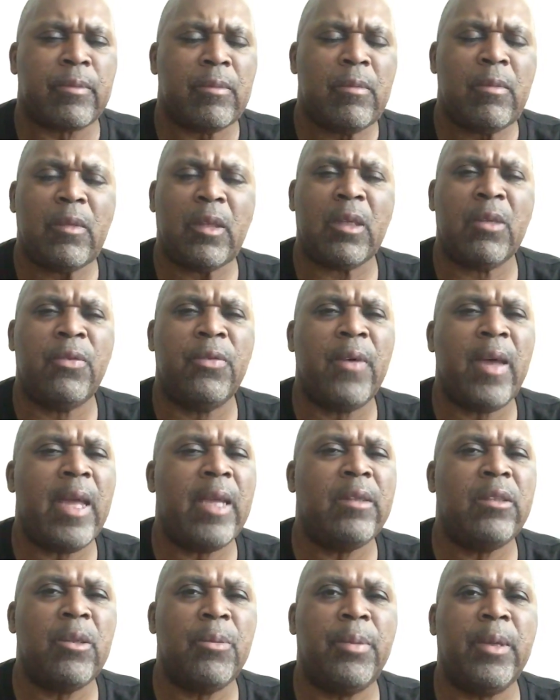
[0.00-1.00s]
Find
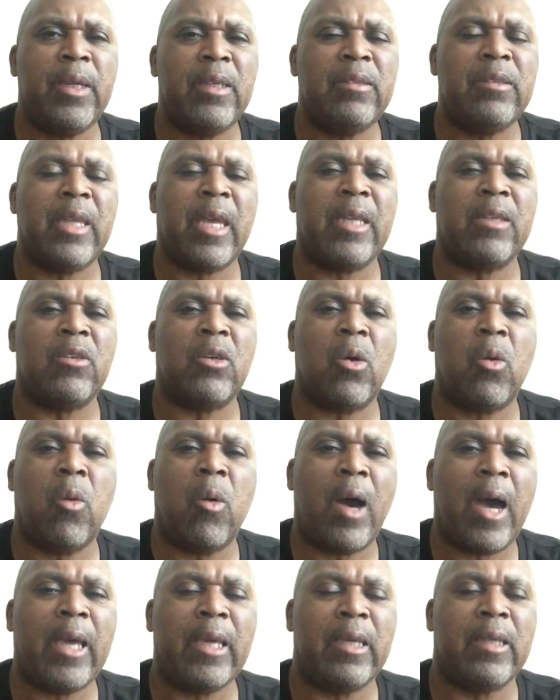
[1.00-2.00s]
some place that's
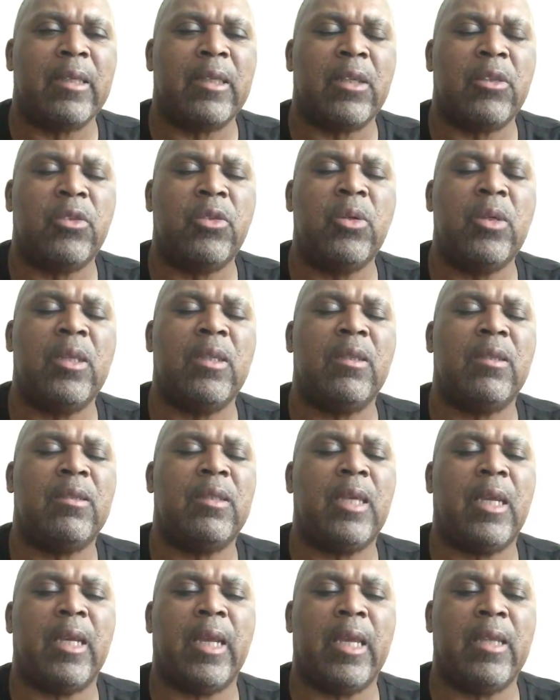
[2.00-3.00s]
quiet, that you can
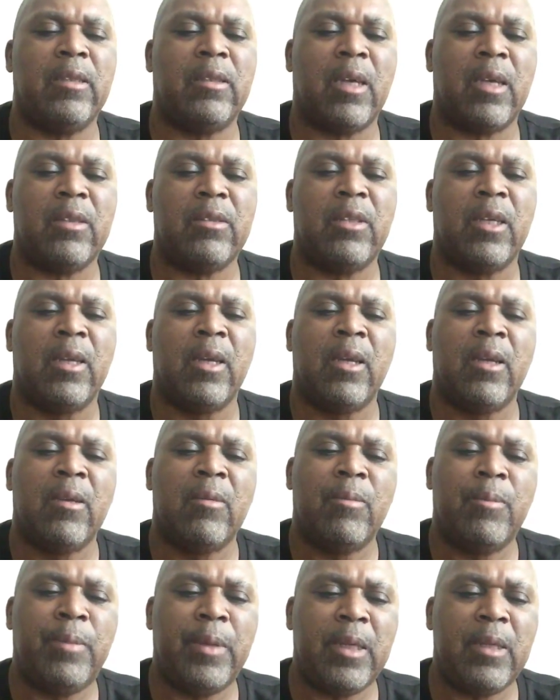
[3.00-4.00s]
sit and just
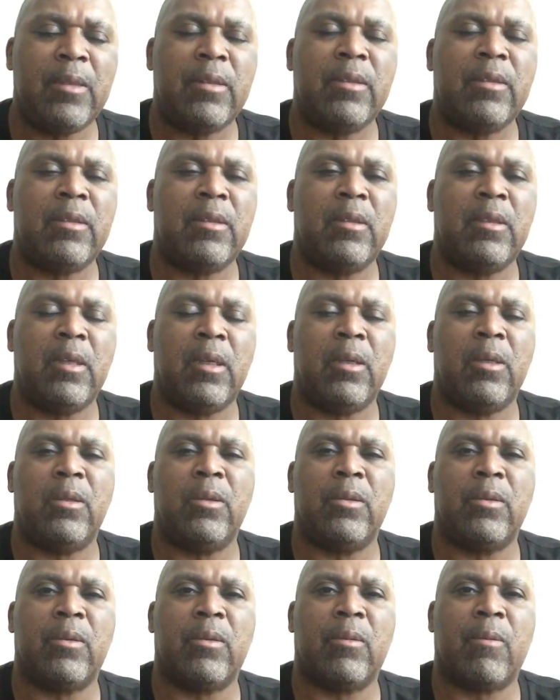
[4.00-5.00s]
be still
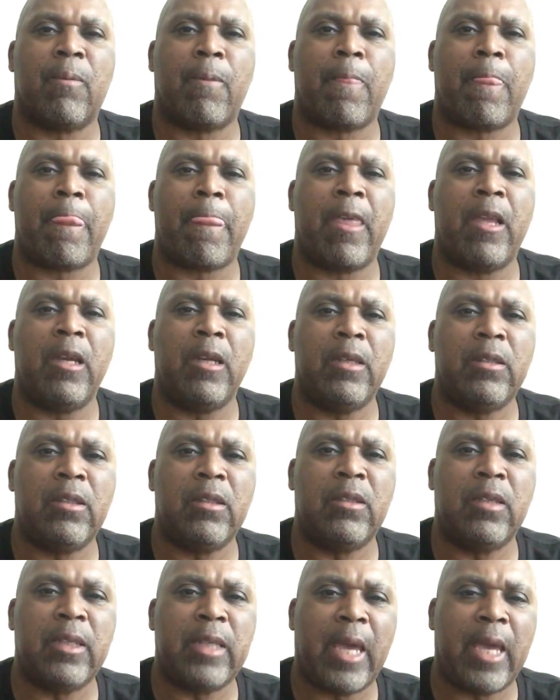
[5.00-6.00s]
and listen
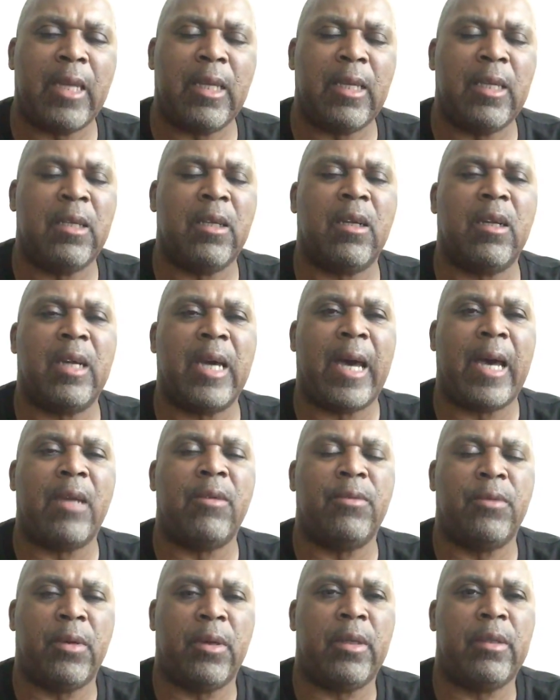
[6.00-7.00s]
to that inner God
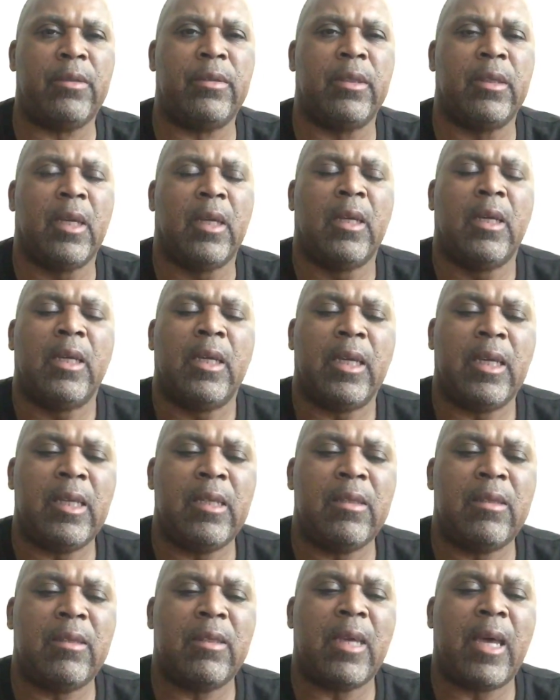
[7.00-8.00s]
voice
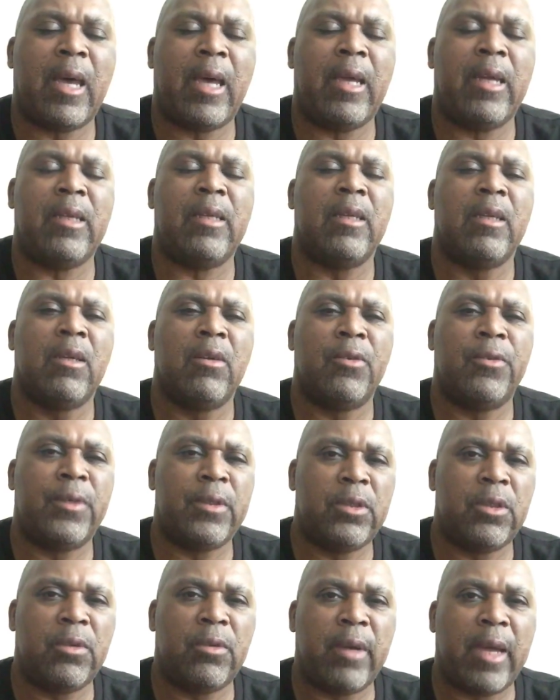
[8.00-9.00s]
inside for
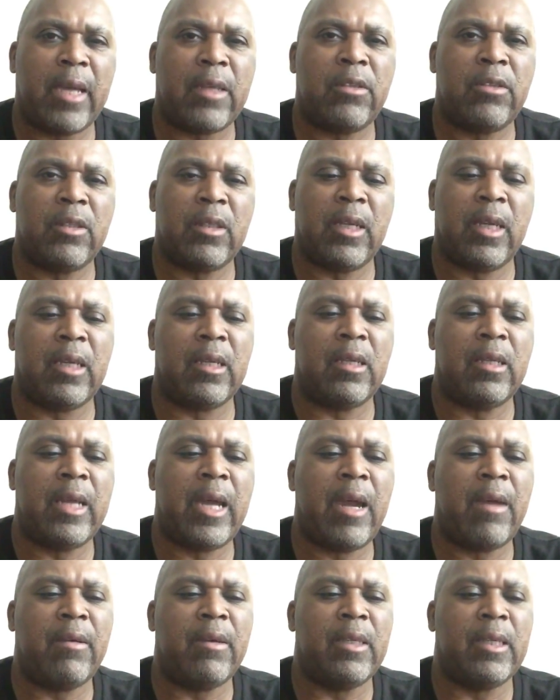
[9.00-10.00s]
direction and
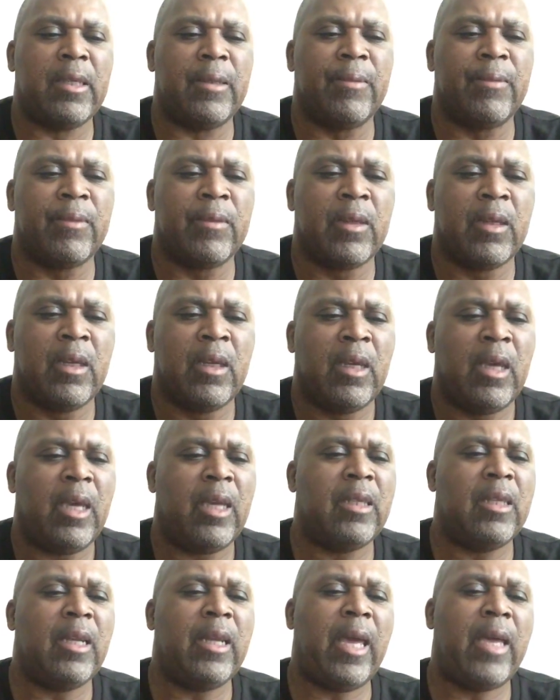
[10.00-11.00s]
clarity. And
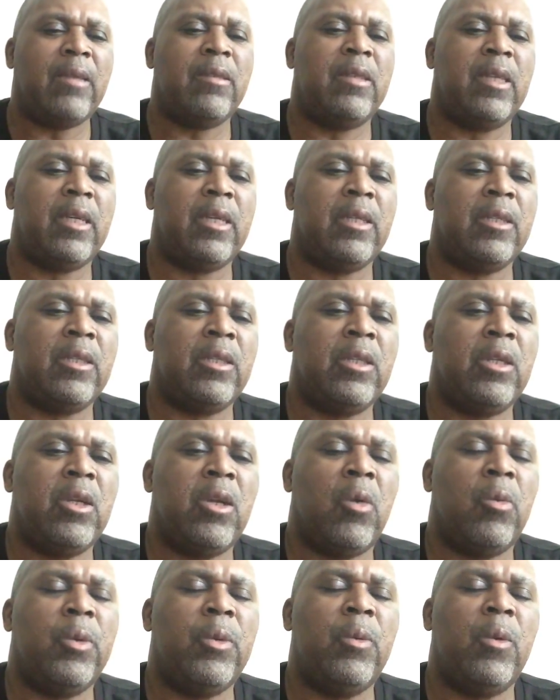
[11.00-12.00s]
the last thing, you know,
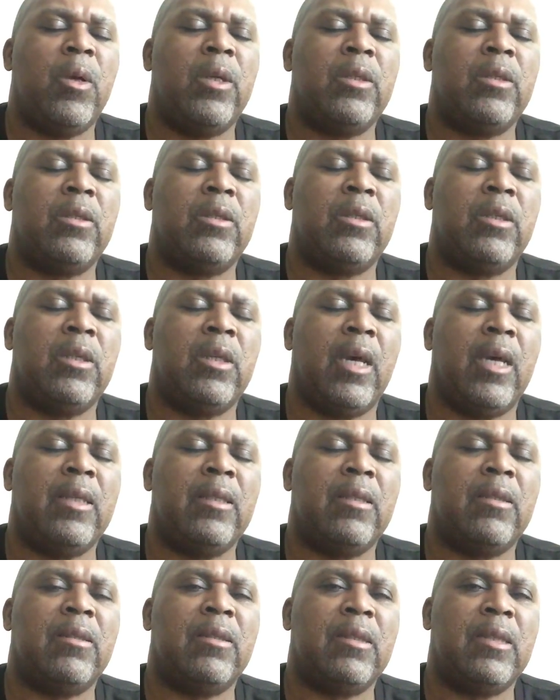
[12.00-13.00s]
we want to
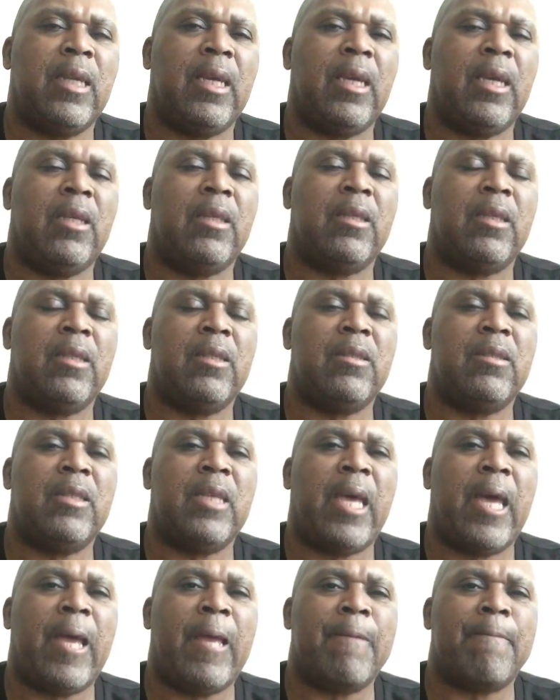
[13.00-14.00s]
understand is that